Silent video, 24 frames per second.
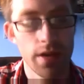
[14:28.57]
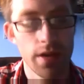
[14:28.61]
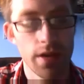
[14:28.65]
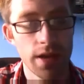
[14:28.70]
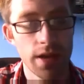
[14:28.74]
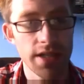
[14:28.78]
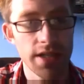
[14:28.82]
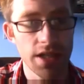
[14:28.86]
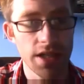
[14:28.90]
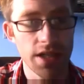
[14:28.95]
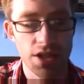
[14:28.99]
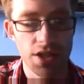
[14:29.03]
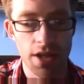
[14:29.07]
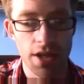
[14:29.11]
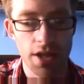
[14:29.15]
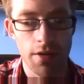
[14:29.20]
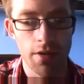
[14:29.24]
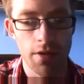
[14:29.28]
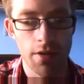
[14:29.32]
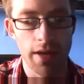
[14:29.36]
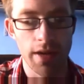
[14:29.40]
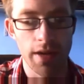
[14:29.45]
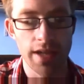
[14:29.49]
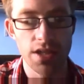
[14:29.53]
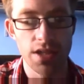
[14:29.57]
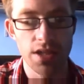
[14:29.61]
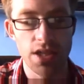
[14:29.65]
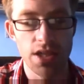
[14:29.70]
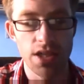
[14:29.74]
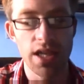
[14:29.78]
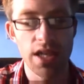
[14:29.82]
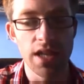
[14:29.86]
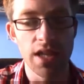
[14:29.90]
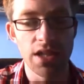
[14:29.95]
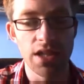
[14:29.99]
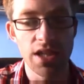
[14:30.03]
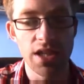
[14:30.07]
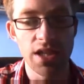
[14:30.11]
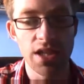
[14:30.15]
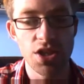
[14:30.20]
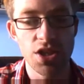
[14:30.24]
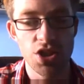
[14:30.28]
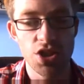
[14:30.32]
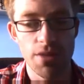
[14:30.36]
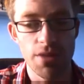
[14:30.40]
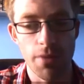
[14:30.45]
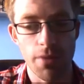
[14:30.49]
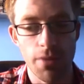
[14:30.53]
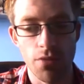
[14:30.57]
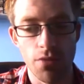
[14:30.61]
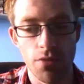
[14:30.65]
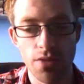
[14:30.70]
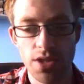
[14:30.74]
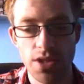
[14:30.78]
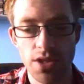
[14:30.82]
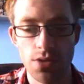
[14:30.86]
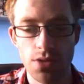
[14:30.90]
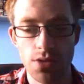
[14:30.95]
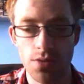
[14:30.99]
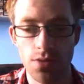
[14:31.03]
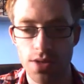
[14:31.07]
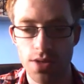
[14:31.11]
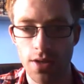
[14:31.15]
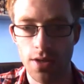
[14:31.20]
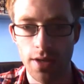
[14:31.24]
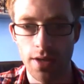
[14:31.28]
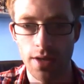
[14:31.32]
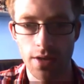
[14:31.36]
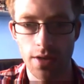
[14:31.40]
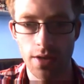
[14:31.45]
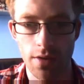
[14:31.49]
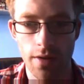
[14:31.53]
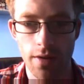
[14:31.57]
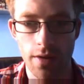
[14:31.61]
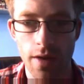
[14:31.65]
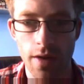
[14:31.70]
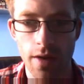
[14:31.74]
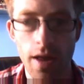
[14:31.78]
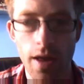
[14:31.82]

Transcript: Attached hero gains the leadership resource icon.